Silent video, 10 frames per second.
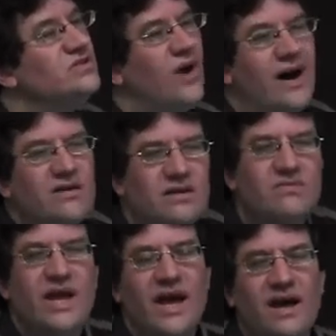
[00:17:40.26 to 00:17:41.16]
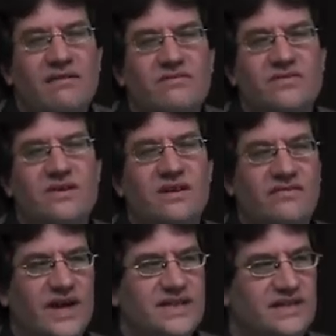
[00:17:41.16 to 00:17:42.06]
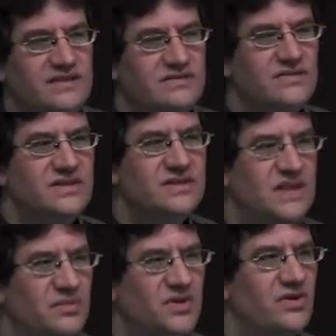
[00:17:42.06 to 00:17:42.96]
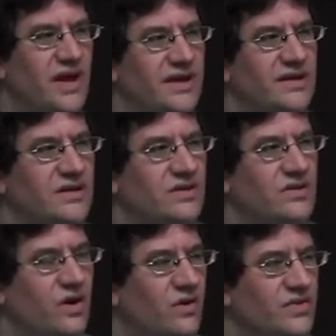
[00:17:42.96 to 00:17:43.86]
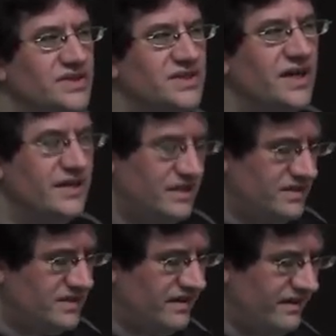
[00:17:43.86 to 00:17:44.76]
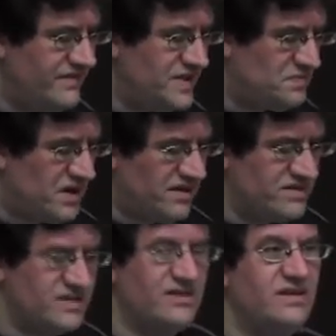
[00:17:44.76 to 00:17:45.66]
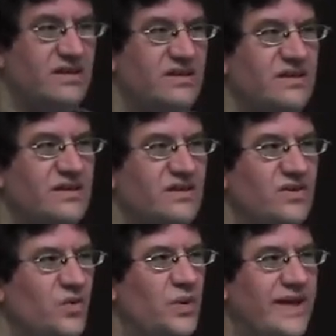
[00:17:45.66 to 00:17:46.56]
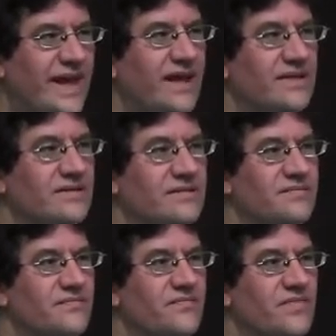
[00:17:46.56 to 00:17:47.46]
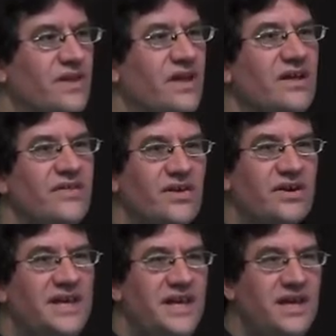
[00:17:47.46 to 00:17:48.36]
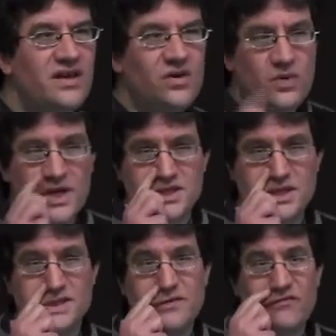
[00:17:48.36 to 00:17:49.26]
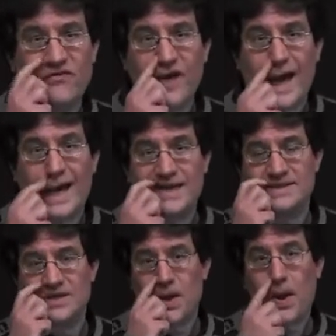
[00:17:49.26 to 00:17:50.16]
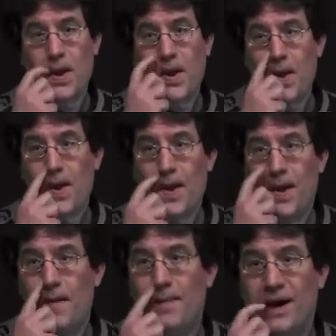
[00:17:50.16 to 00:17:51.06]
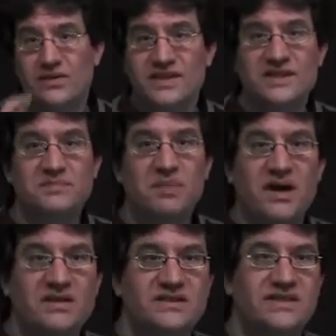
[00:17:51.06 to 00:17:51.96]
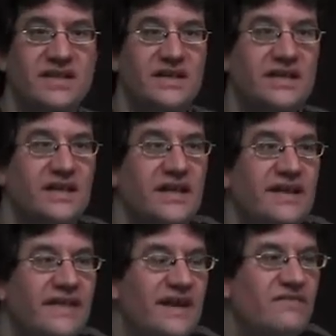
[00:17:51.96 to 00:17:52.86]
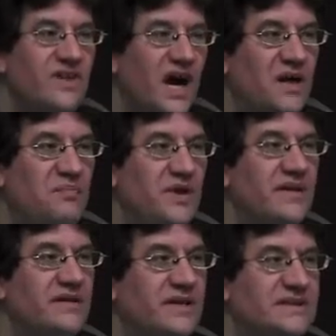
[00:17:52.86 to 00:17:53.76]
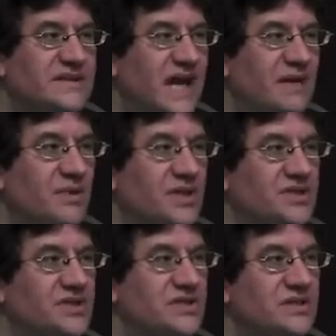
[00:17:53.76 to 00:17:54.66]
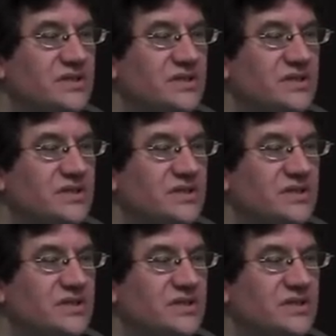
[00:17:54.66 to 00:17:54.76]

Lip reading: So how can we have effective democratic oversight of this policy? We can't. There are key questions of fact about this policy that have not been established